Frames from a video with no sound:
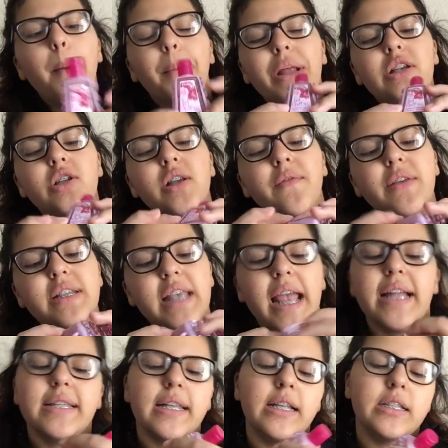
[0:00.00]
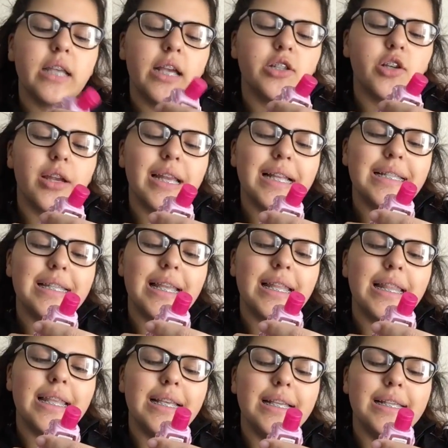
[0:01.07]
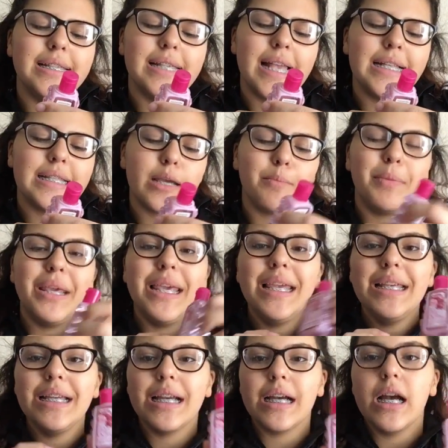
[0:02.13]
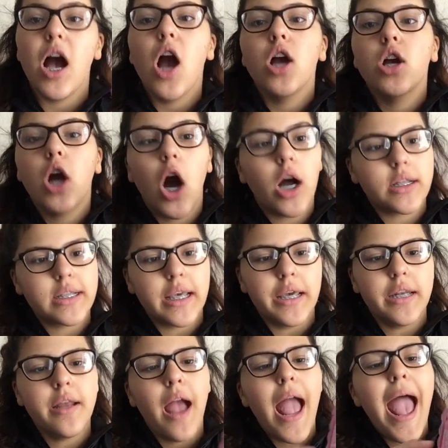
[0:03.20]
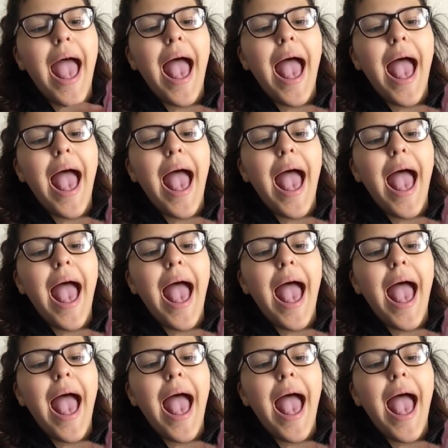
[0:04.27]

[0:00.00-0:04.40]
But I just have this hand sanitizer and it's in the scent pink cotton.